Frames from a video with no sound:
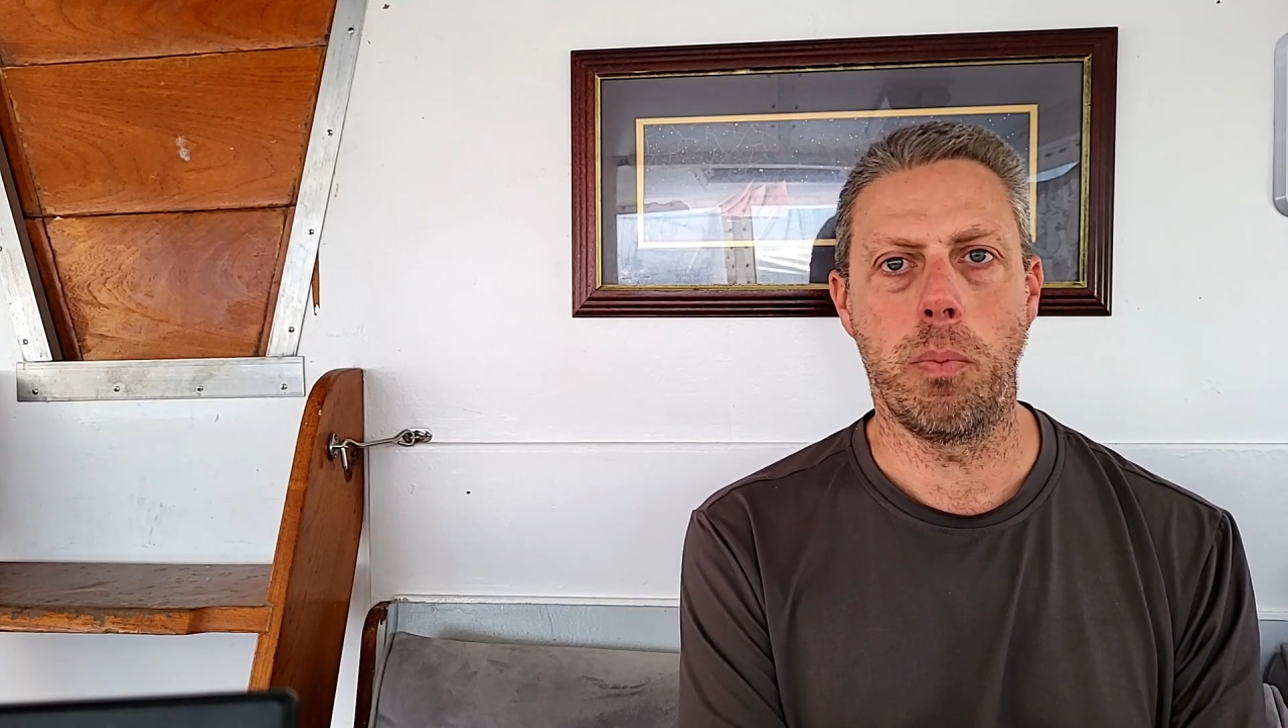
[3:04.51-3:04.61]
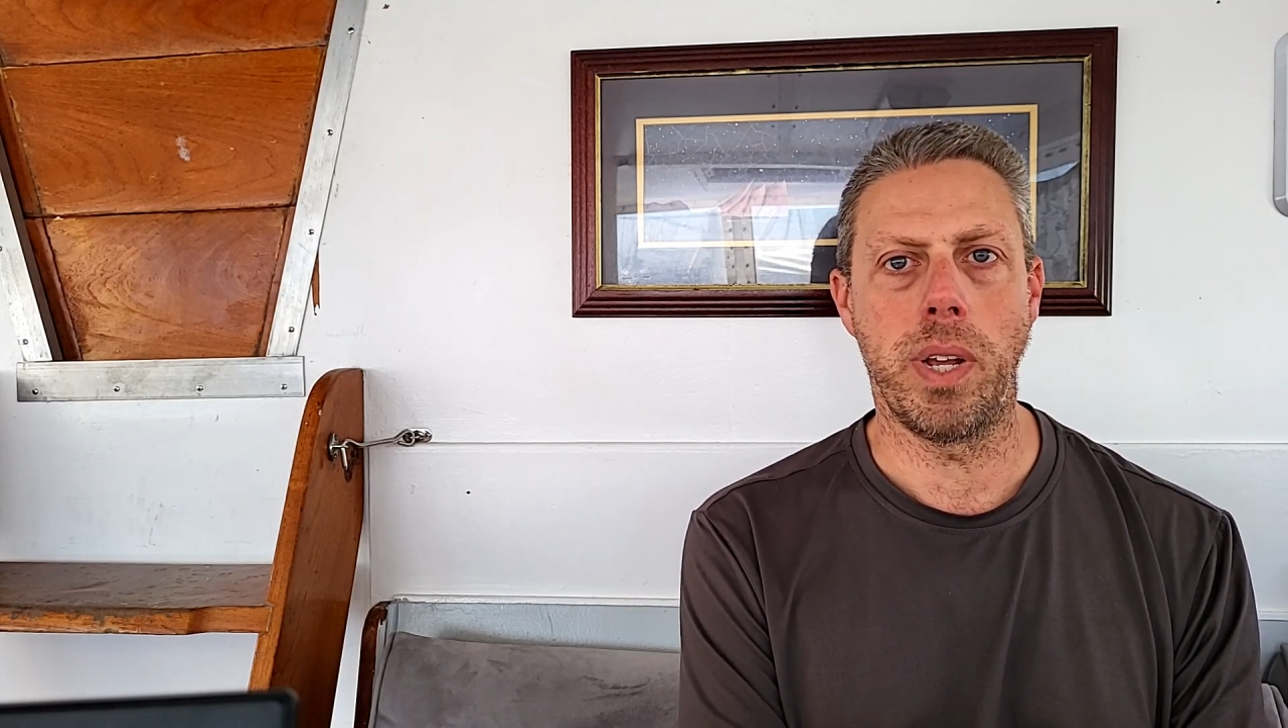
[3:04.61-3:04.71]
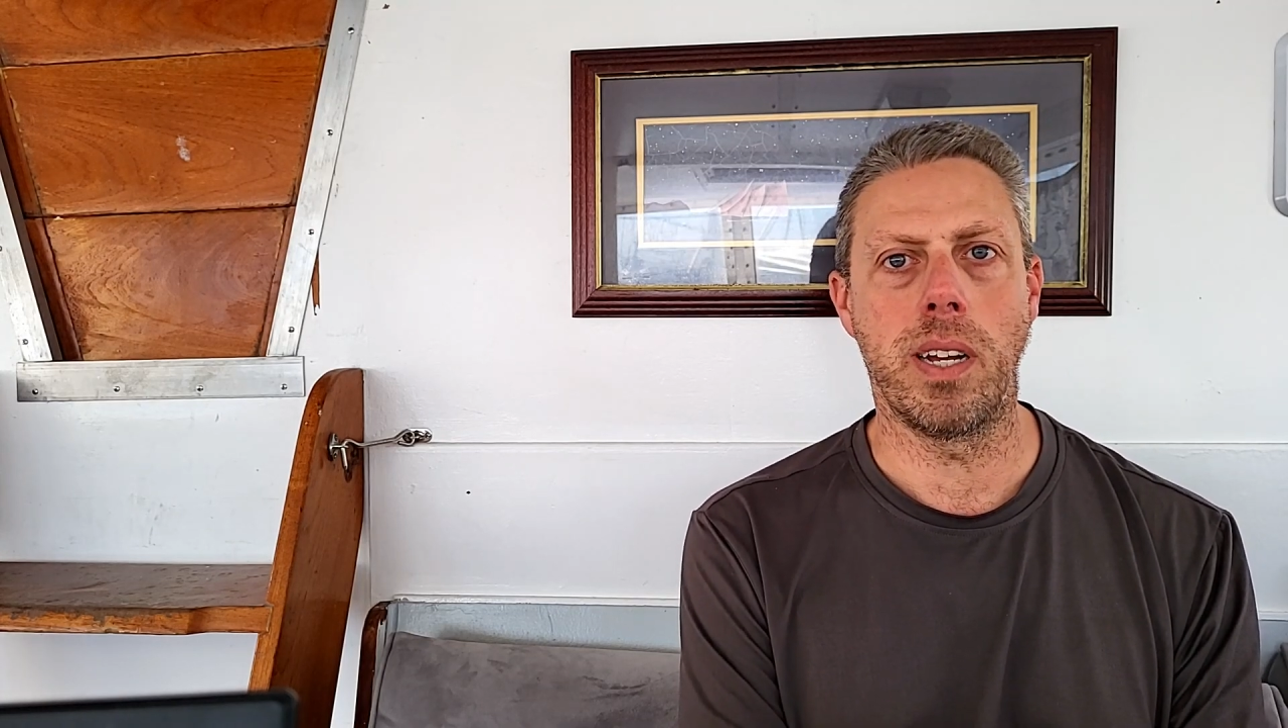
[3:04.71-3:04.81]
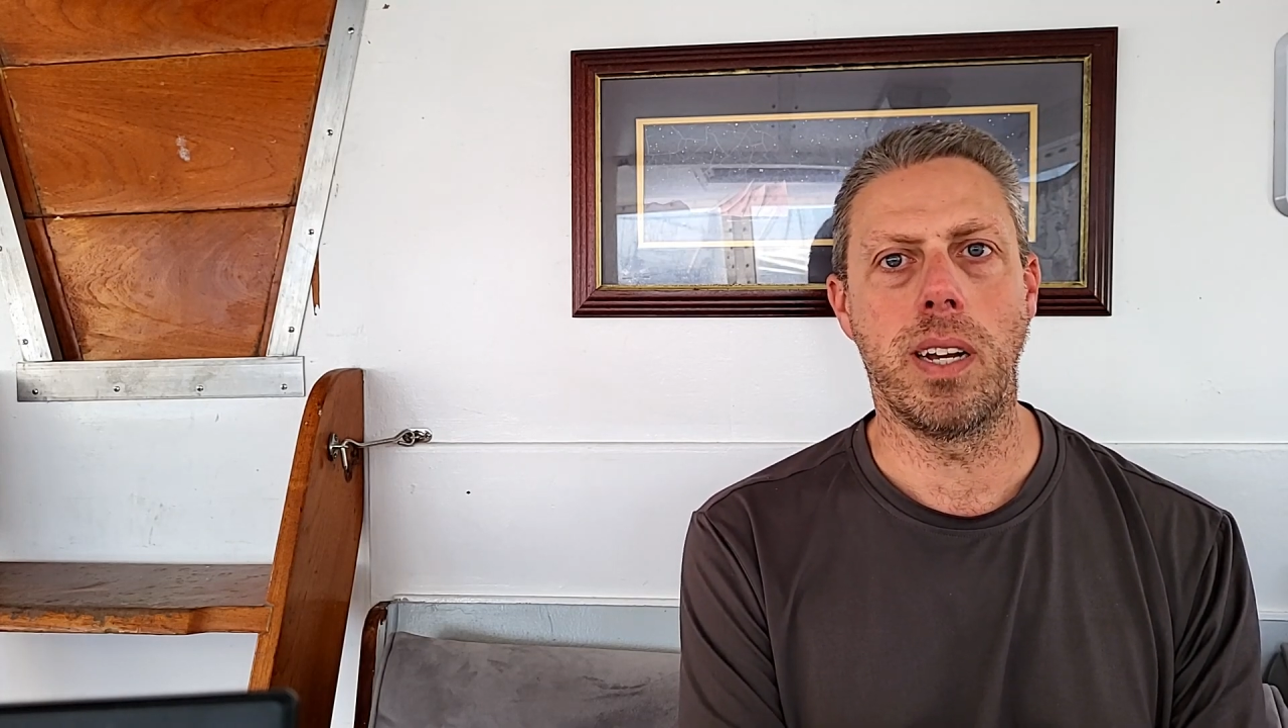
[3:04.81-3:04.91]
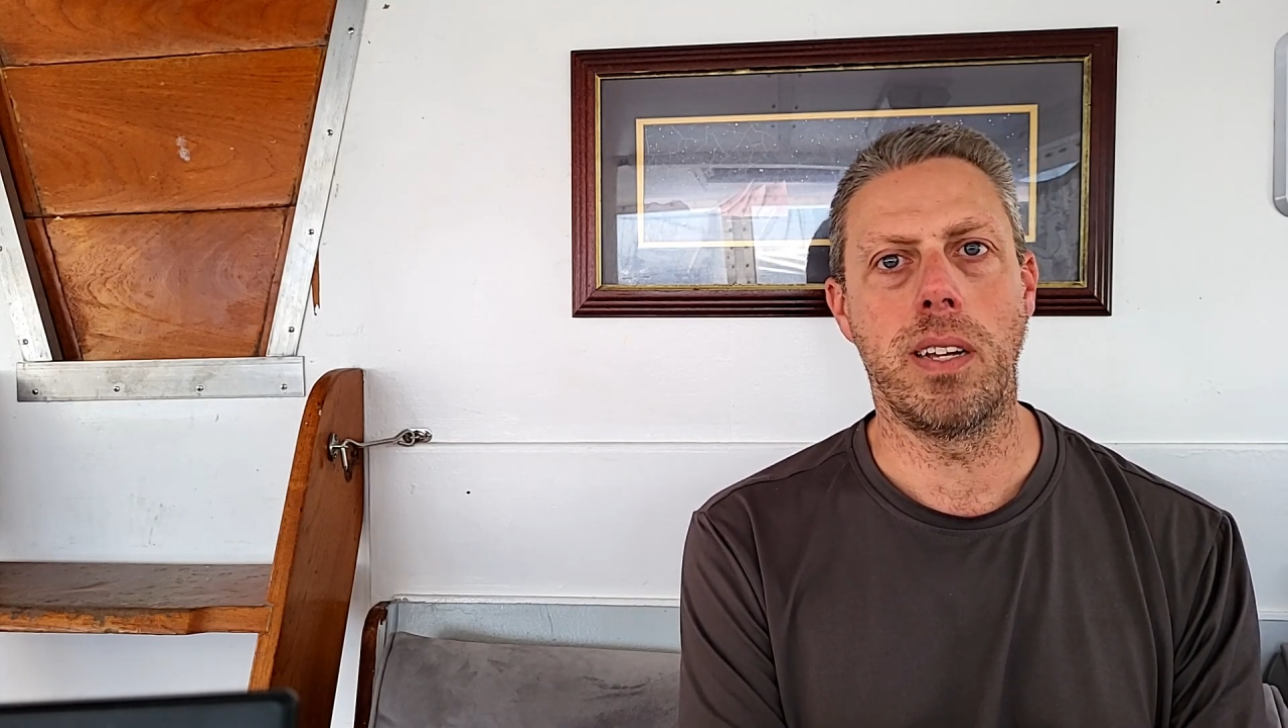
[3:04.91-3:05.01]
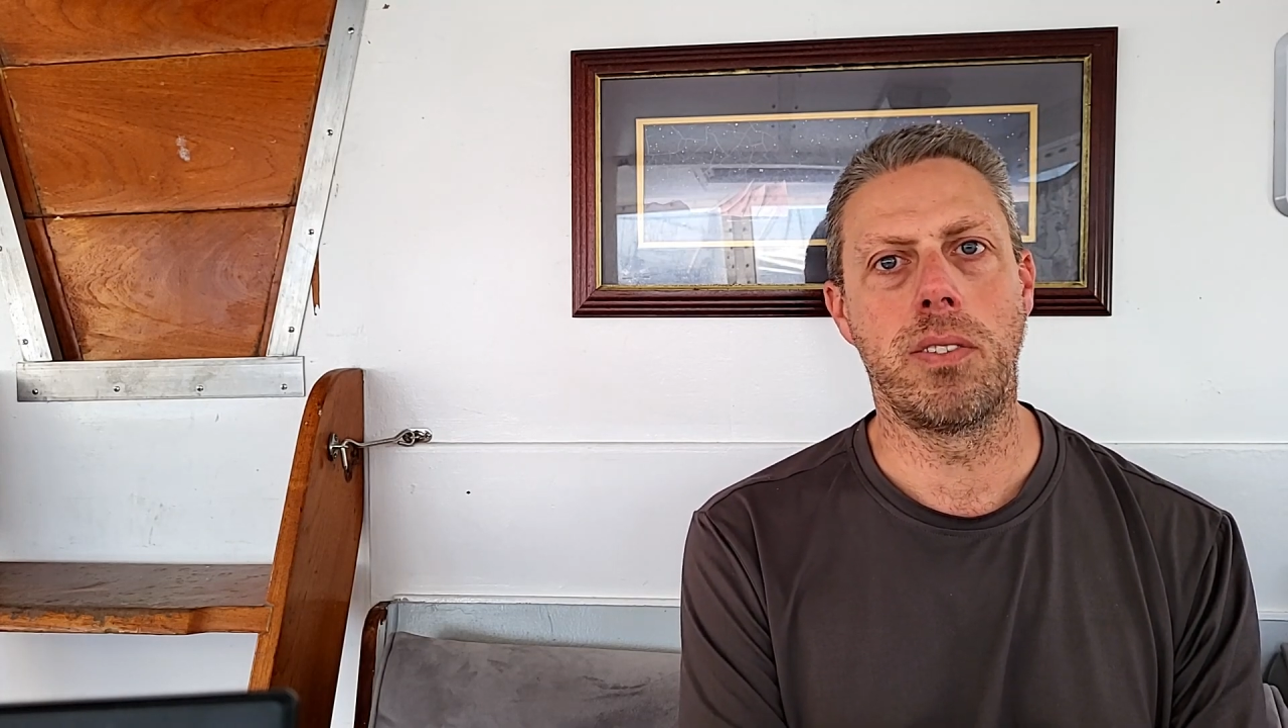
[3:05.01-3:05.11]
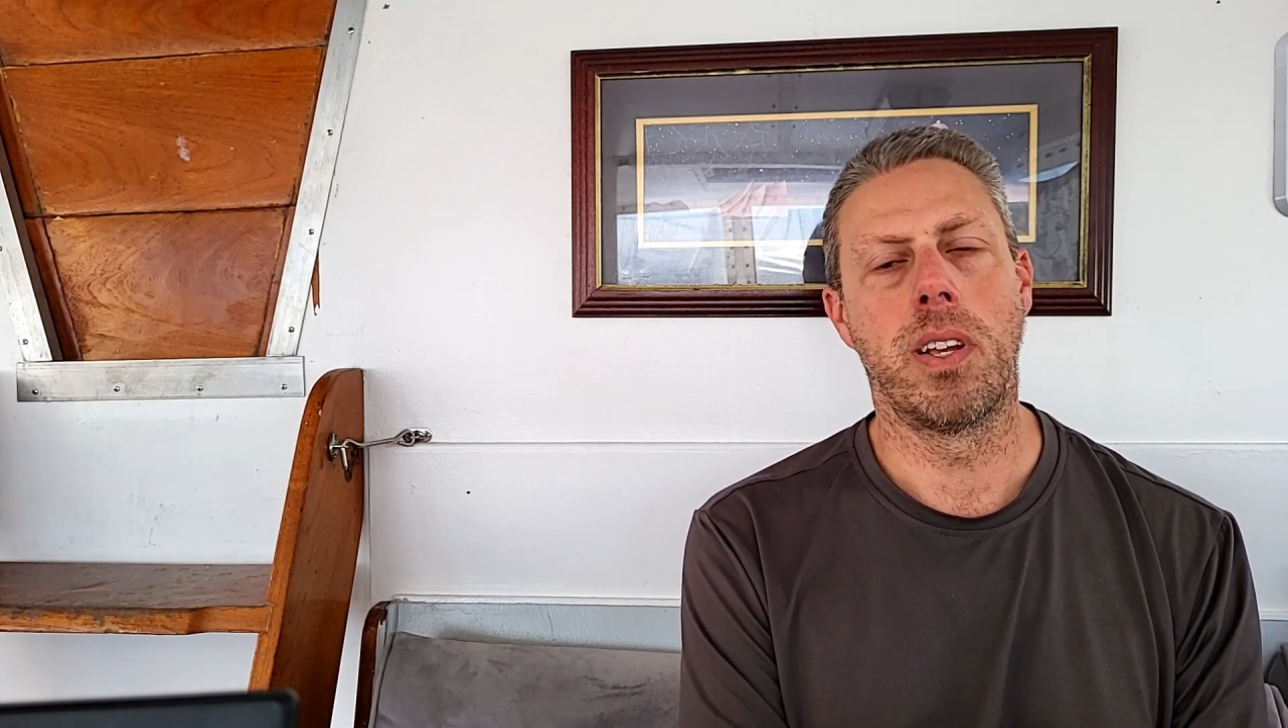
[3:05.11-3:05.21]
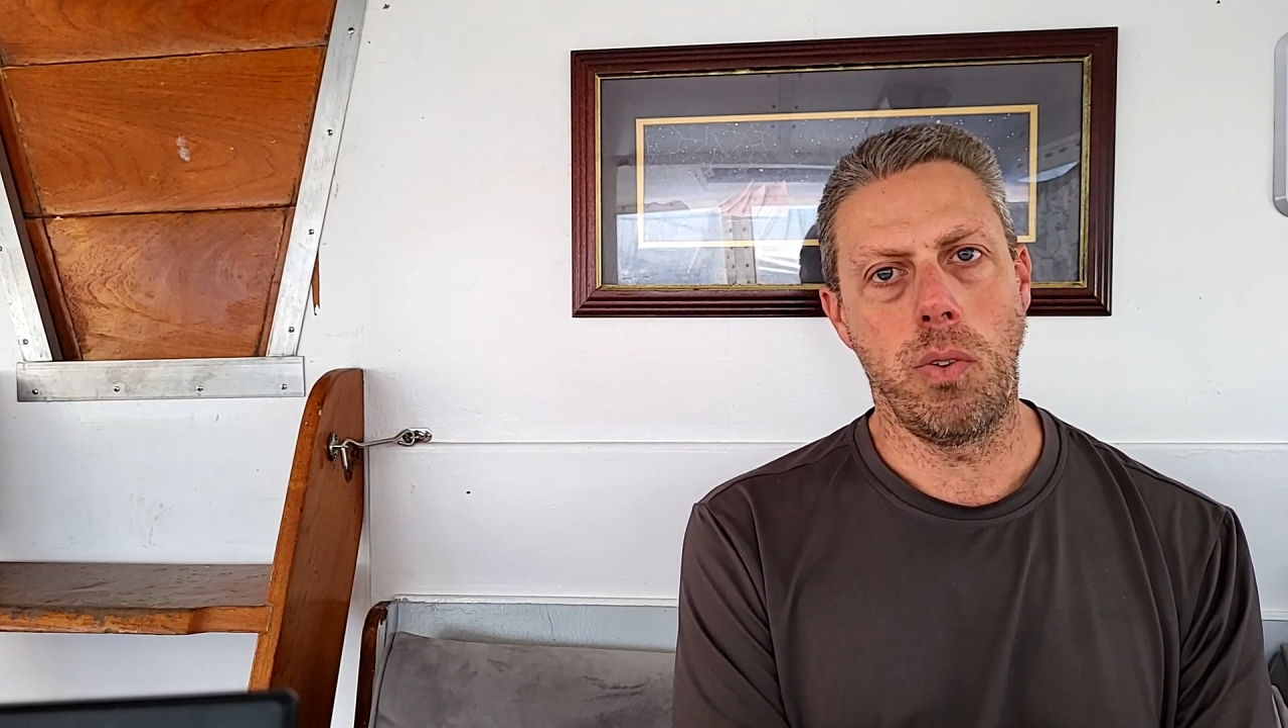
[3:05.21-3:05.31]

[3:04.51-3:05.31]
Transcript: because